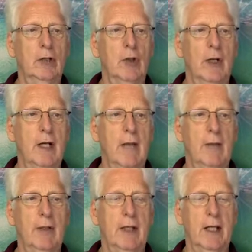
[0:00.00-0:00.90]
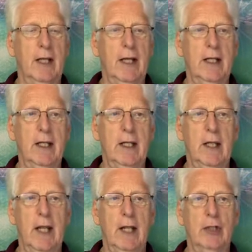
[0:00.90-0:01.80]
joined up with a
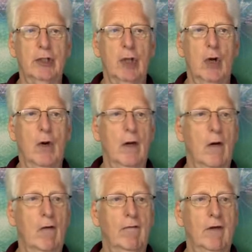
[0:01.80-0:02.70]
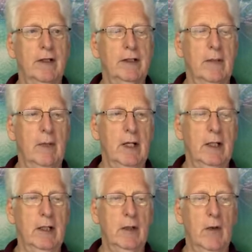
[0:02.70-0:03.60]
Canadian NGO, and hopefully
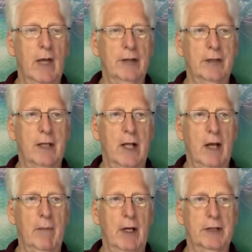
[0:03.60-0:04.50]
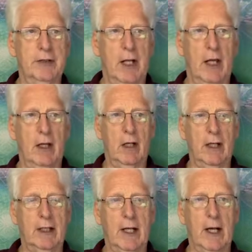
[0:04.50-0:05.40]
somebody in the U.S. can help us
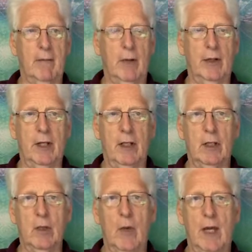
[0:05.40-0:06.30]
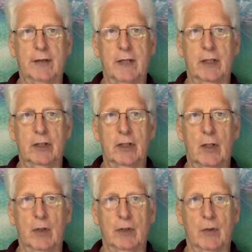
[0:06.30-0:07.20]
link it up with a U.S.
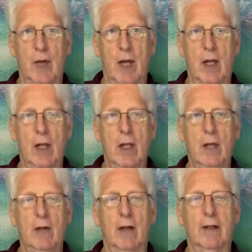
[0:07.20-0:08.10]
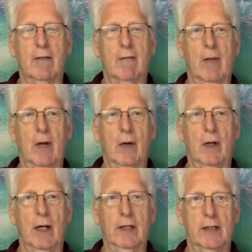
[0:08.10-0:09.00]
NGO as well, non-governmental
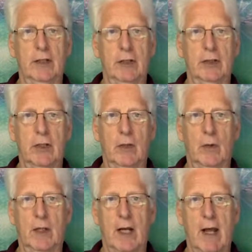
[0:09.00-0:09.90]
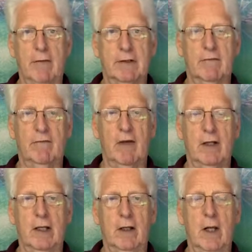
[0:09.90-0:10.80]
organization, so we can have some
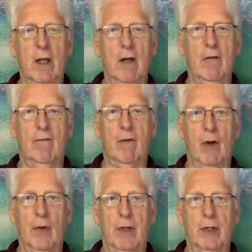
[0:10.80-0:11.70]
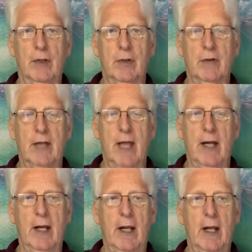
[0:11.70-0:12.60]
funding flowing to
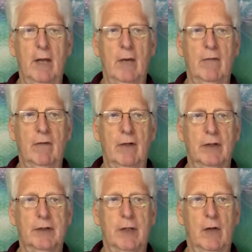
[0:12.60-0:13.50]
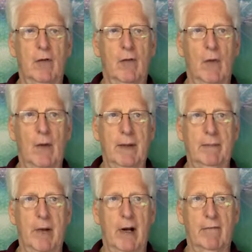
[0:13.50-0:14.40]
Uganda and reverse the
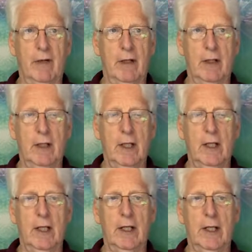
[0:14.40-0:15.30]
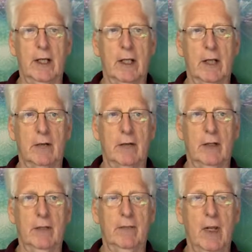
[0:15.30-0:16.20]
overwhelming poverty in that
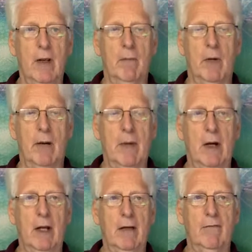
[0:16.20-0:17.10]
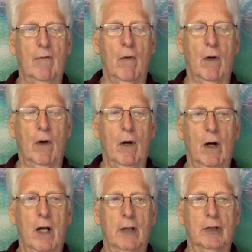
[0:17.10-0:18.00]
country, primarily
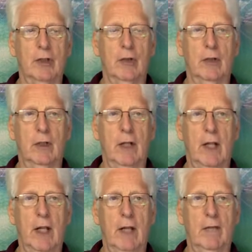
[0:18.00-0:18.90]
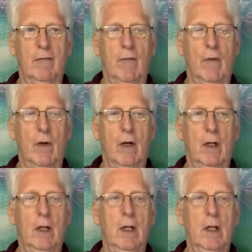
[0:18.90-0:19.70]
for children and for